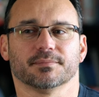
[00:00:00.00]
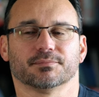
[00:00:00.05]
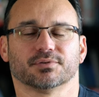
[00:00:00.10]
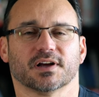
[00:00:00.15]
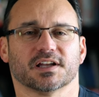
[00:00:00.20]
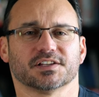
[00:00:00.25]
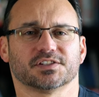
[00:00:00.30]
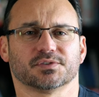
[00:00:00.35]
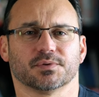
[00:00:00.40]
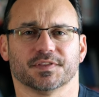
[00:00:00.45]

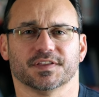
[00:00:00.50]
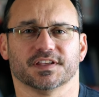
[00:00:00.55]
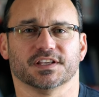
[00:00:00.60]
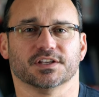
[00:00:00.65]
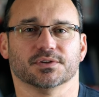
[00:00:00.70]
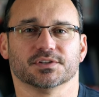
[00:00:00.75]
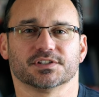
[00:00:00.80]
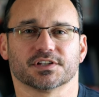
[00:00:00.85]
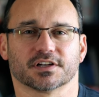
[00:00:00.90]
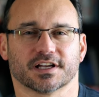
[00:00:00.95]
impressed with the
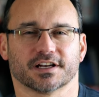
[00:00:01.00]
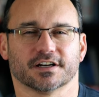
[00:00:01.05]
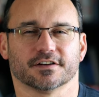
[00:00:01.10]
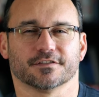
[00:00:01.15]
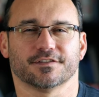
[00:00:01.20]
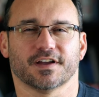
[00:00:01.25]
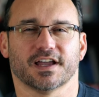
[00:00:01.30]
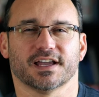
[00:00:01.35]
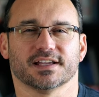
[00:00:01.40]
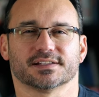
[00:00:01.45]
user
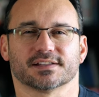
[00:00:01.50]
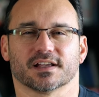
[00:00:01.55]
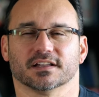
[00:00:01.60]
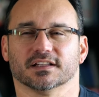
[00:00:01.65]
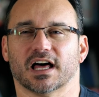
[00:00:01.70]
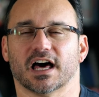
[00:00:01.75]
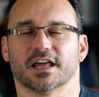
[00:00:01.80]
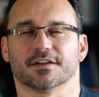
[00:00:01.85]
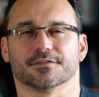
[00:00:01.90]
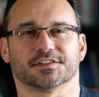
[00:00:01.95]
interface. A
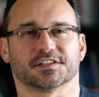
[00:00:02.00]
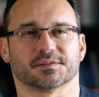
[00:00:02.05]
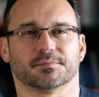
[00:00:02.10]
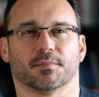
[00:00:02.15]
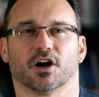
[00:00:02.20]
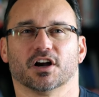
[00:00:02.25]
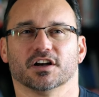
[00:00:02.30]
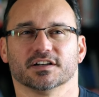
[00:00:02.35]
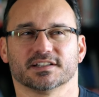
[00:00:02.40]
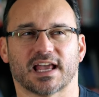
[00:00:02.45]
lot of
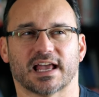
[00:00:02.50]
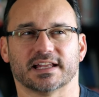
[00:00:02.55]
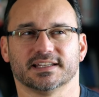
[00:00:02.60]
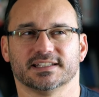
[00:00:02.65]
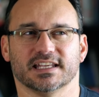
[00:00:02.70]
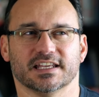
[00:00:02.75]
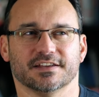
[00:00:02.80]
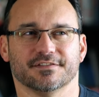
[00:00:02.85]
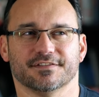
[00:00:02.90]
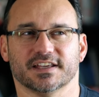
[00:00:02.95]
smart
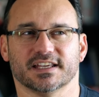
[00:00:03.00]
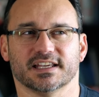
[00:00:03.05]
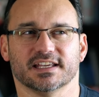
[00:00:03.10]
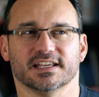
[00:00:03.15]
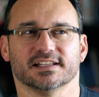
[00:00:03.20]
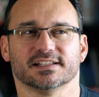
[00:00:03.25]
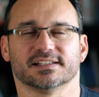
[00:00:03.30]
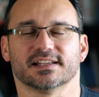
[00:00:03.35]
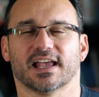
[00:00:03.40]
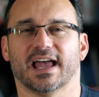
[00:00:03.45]

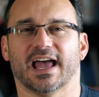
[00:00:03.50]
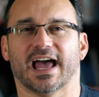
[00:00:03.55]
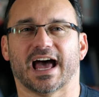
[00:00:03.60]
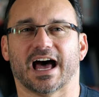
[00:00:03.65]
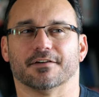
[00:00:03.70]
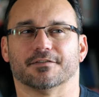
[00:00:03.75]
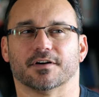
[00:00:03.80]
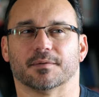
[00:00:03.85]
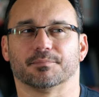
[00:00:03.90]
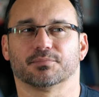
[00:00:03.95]
TVs have a